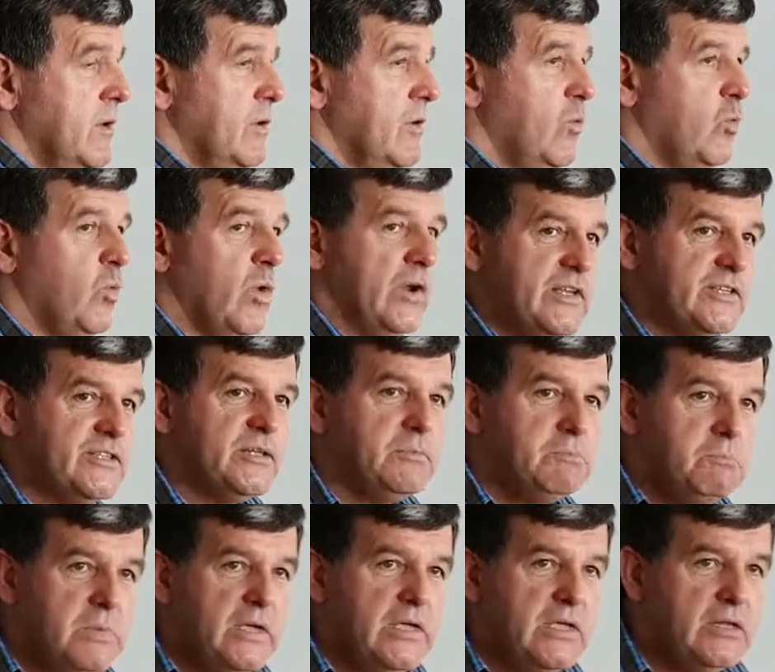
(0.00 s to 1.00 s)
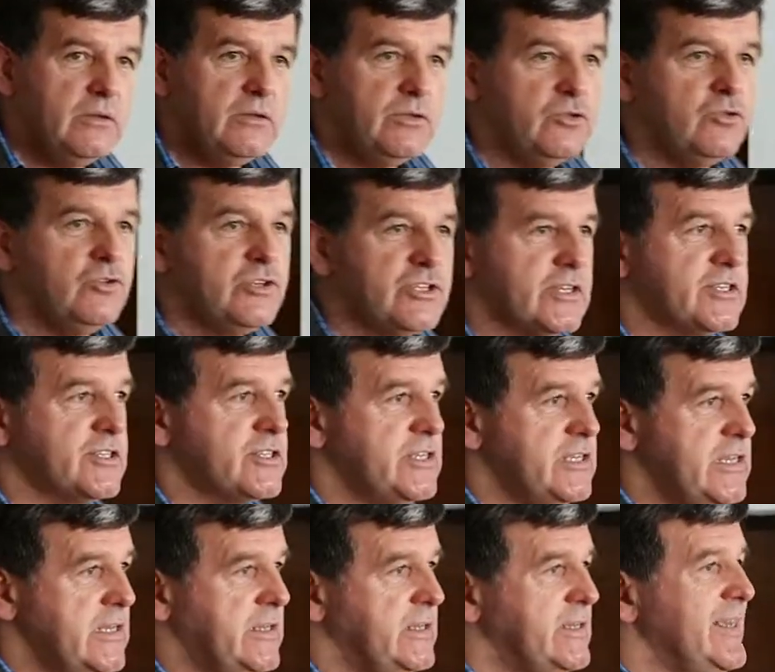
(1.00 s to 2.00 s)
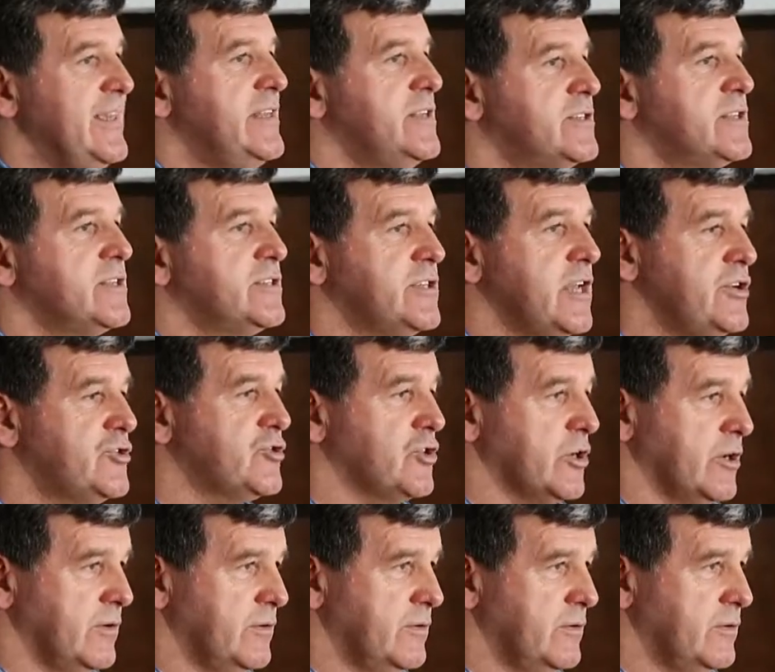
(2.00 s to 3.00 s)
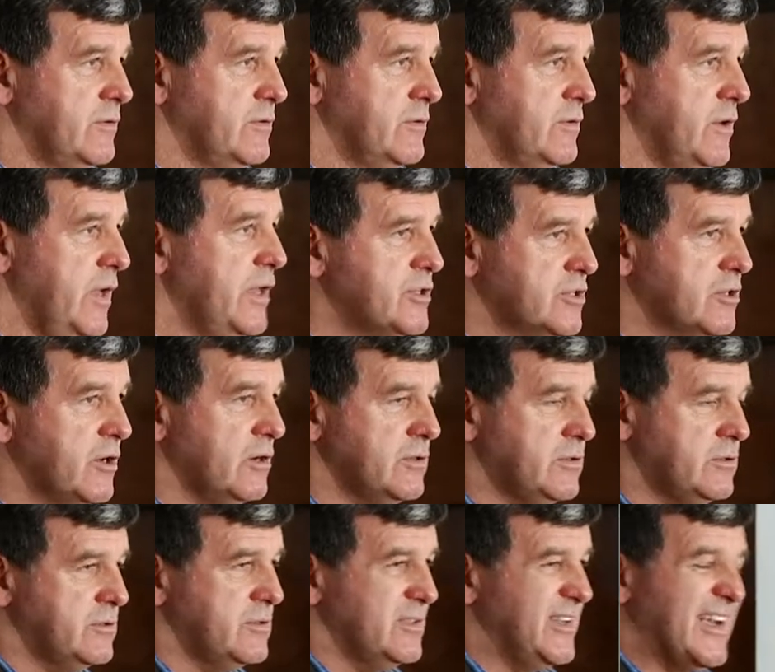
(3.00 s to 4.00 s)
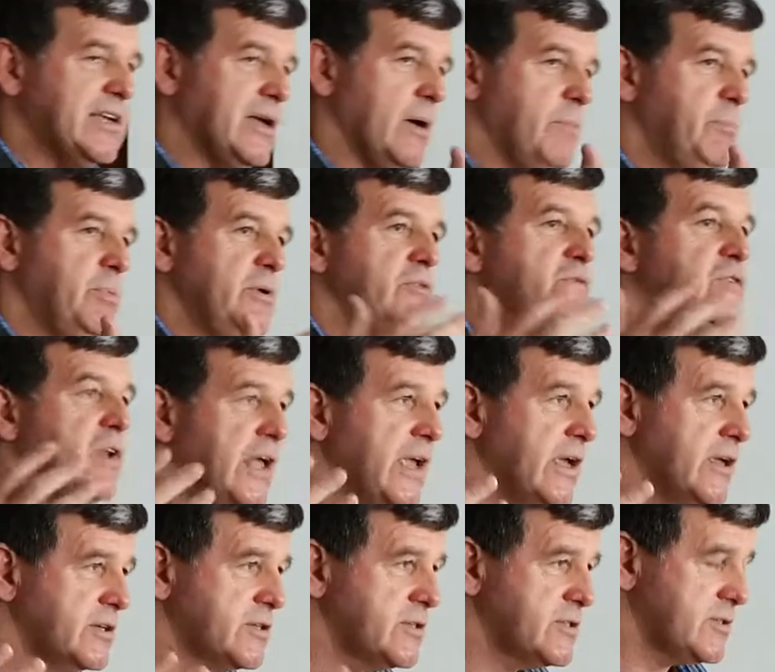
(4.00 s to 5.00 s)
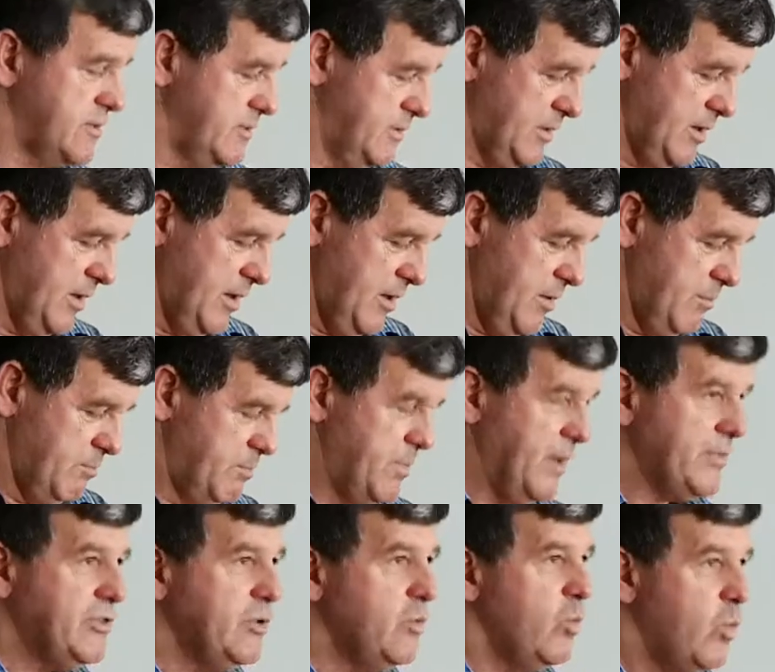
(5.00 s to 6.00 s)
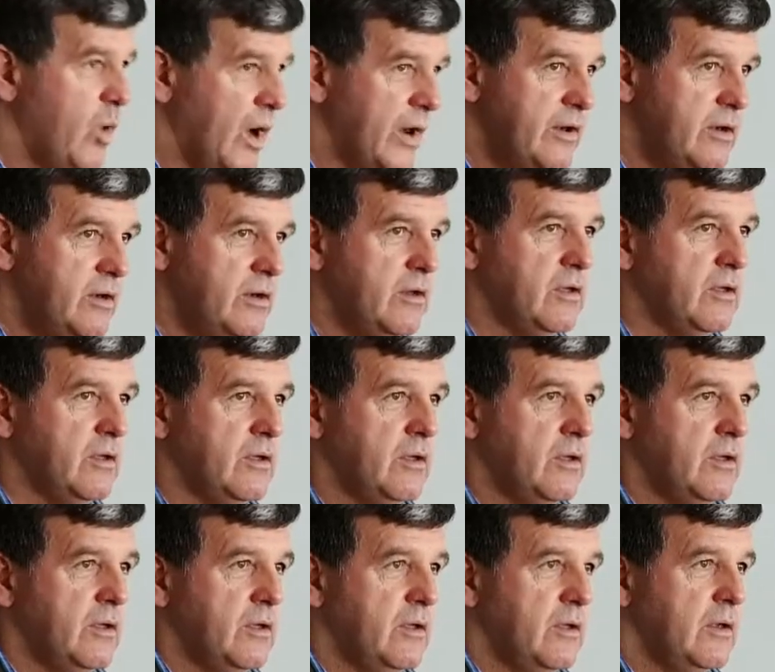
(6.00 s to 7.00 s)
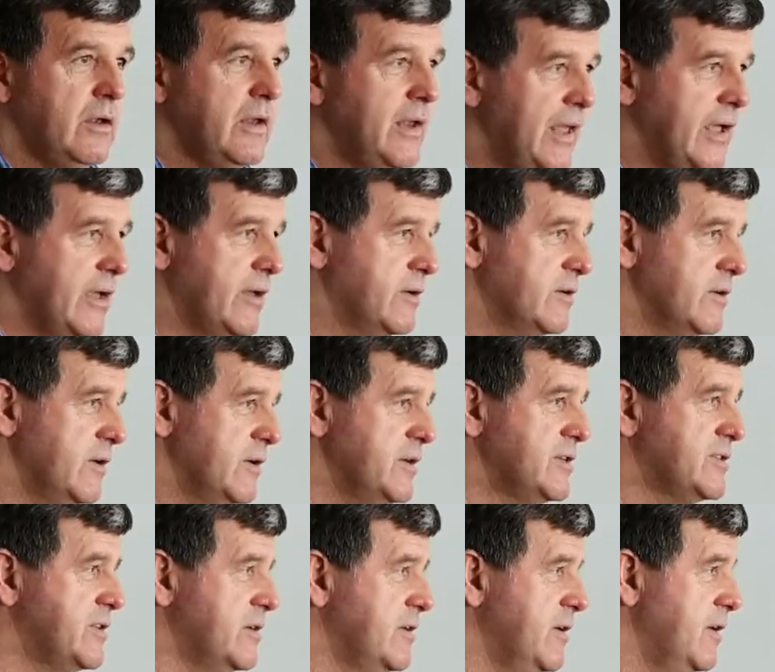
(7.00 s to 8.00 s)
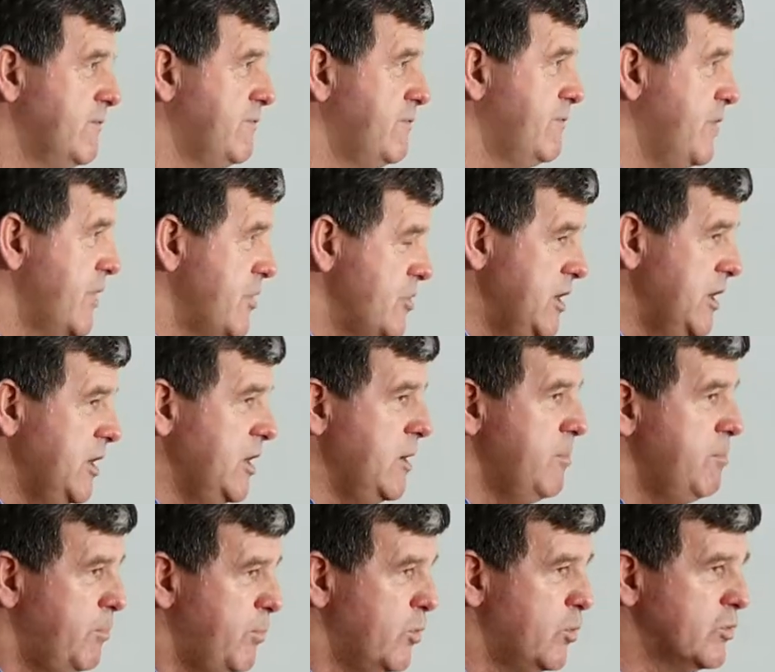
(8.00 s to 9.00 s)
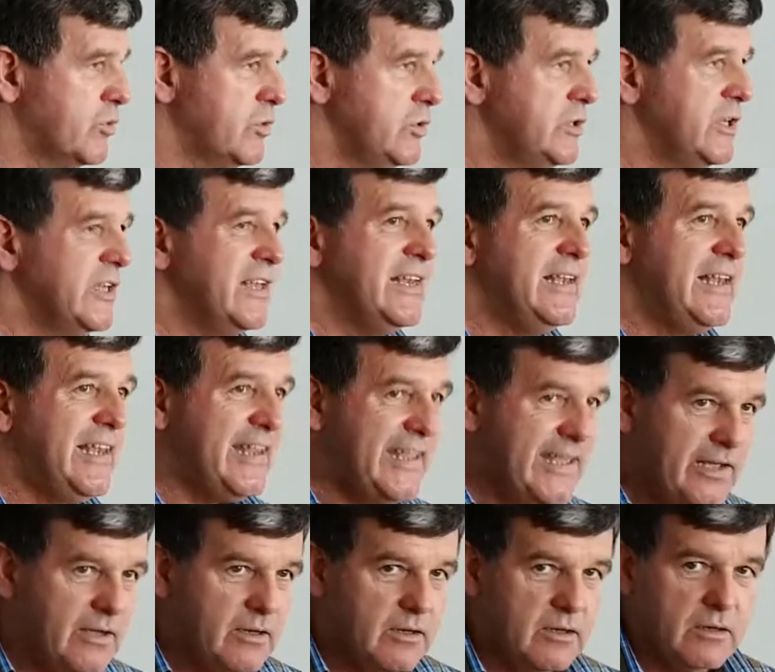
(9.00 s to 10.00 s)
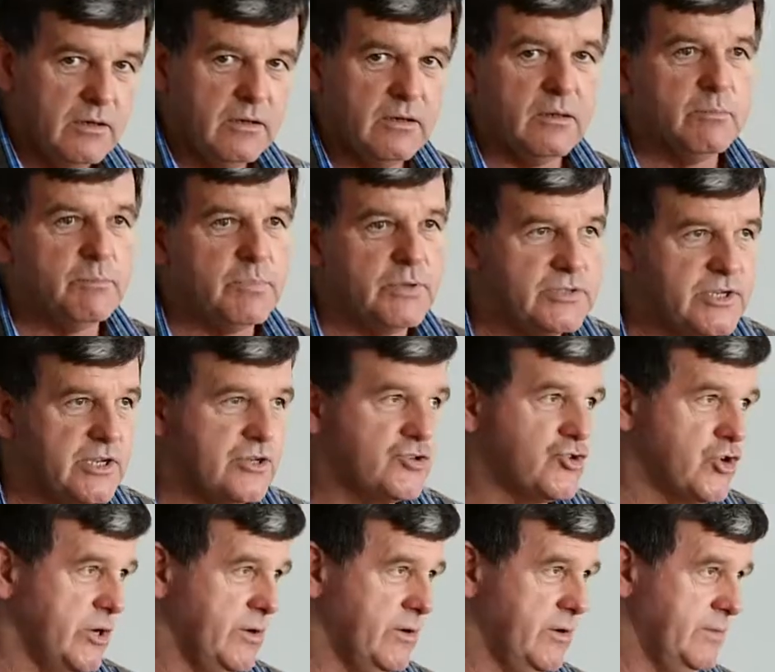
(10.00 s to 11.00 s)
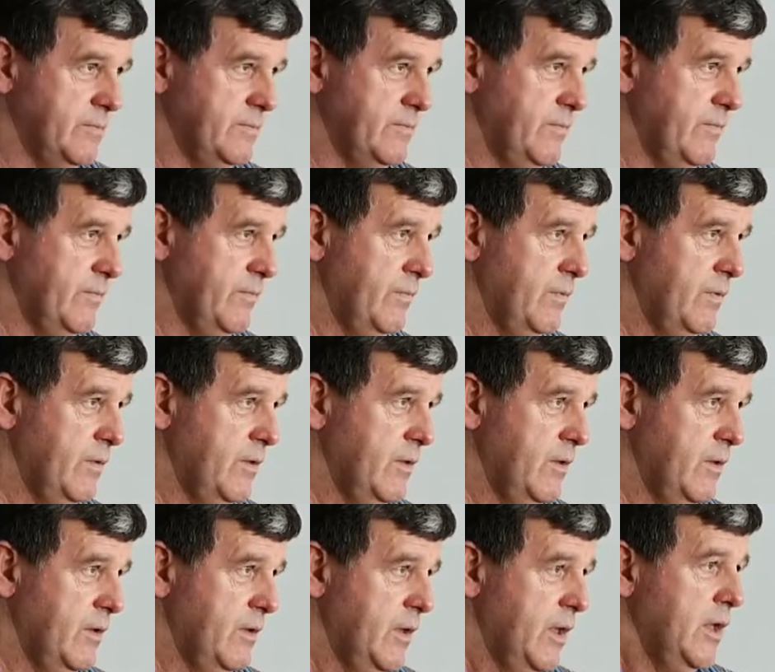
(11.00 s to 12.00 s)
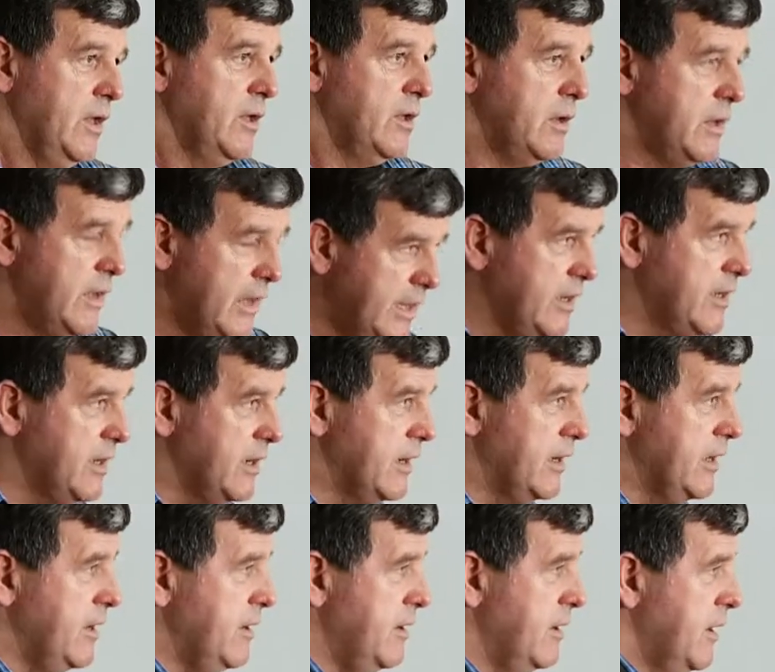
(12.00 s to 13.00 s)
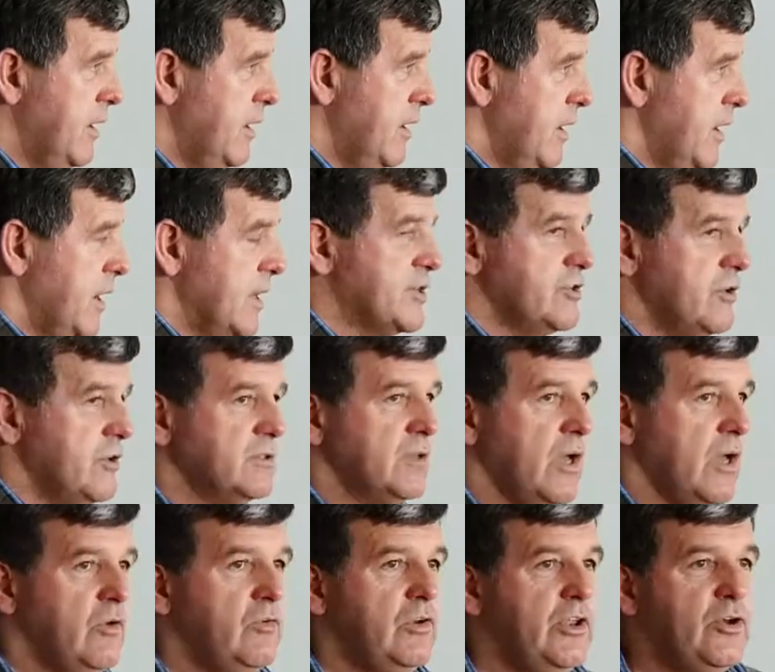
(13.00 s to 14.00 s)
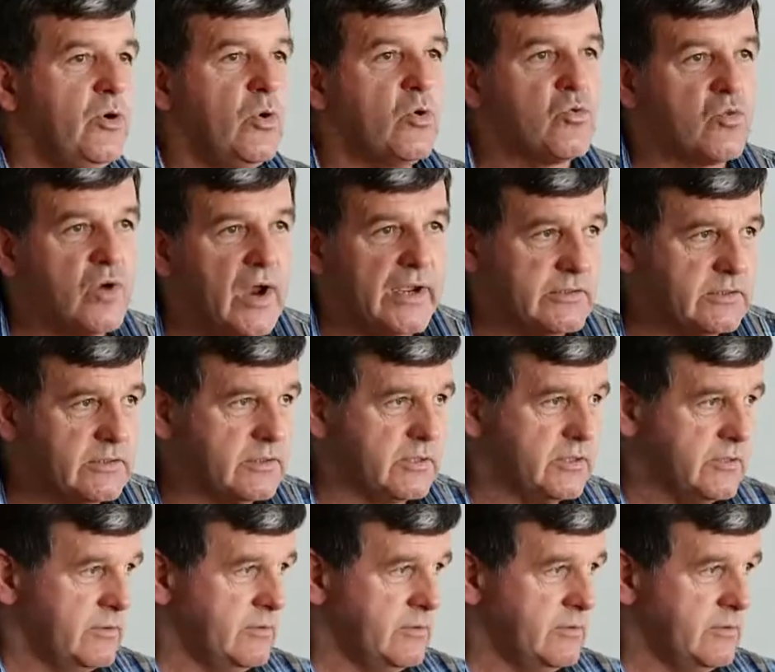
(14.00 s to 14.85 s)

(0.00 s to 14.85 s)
What does it mean to succeed in secession? It's got a couple of legs, but the one leg is the very important legal position. Legally, it's not only your right,